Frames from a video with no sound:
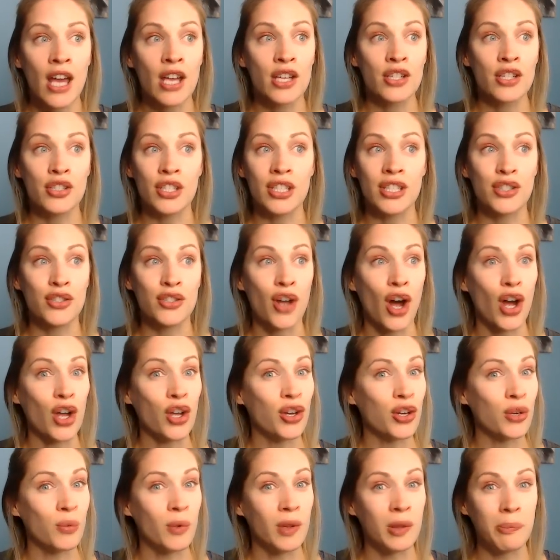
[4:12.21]
she's not
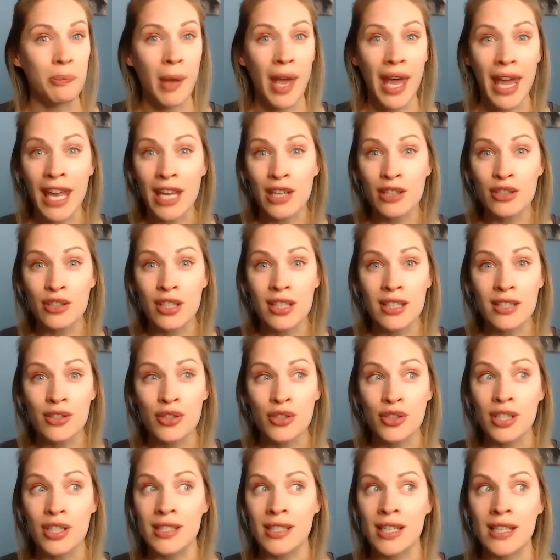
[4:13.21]
good with patients,
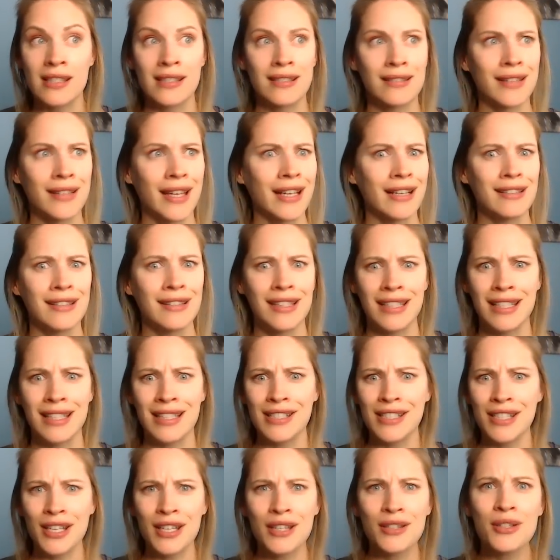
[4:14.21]
she doesn't like cleaning
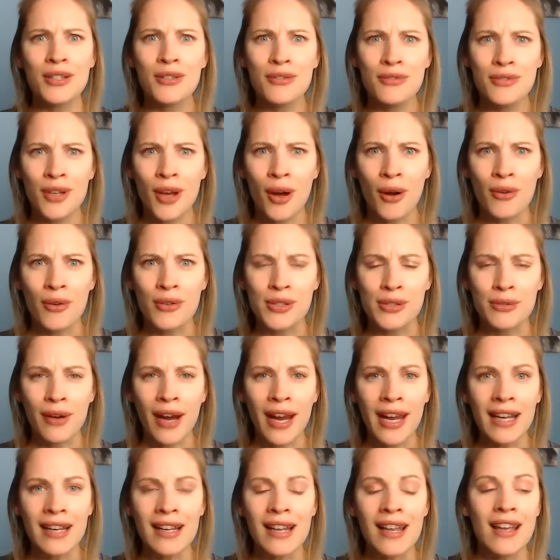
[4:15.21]
teeth, who knows,
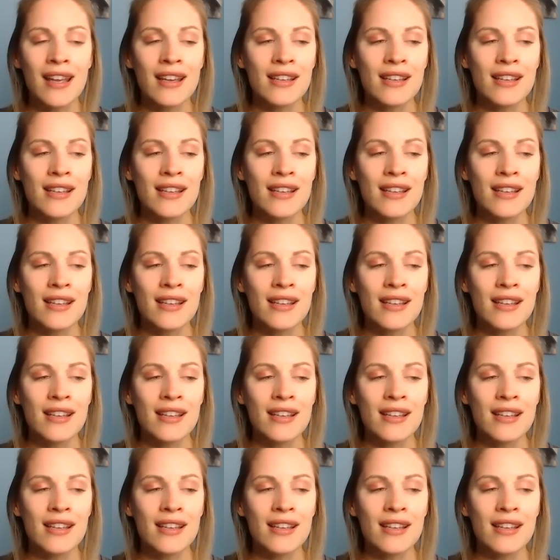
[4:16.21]
right?